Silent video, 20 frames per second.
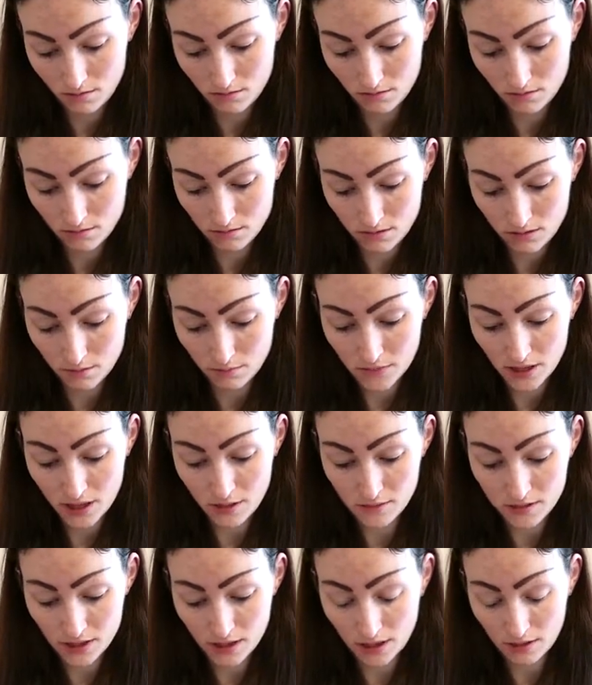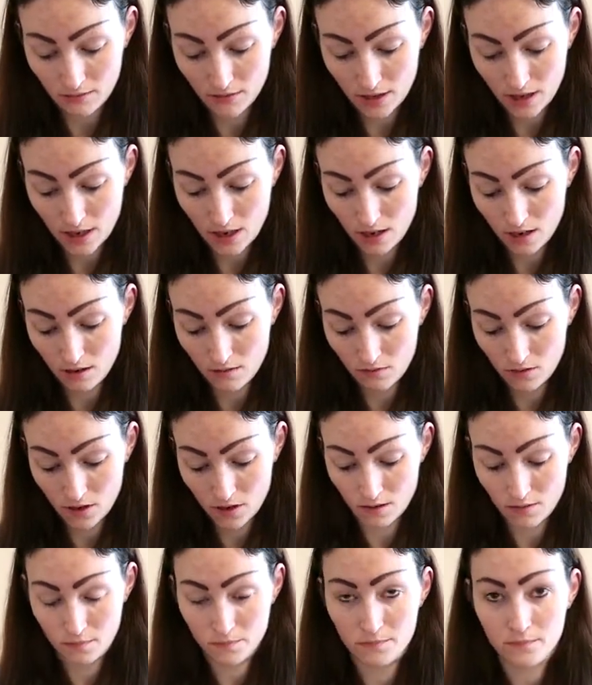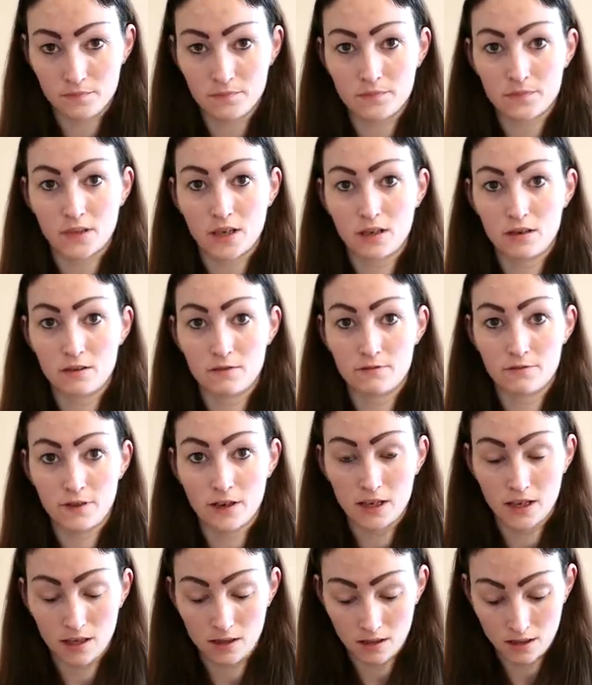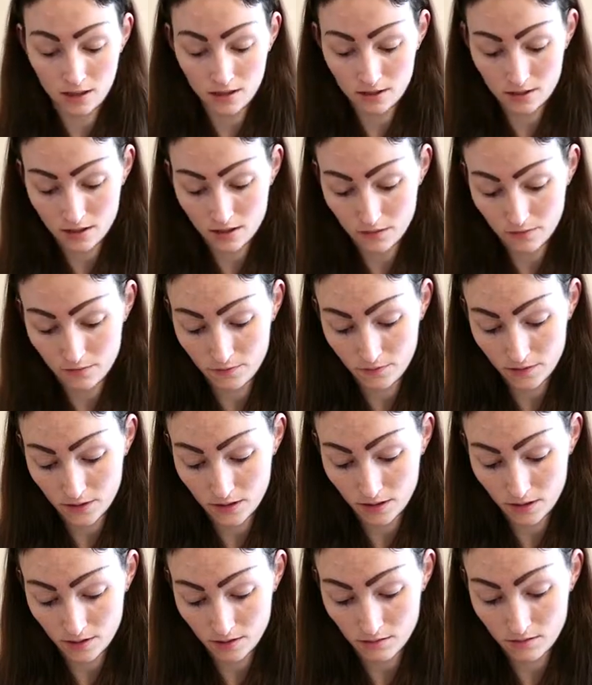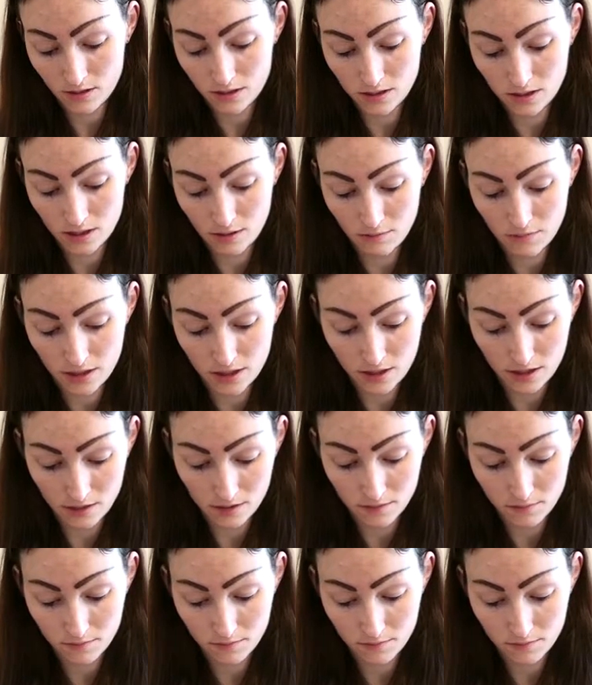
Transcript: Sometimes they even have other confetti like stuff in there. This time they didn't.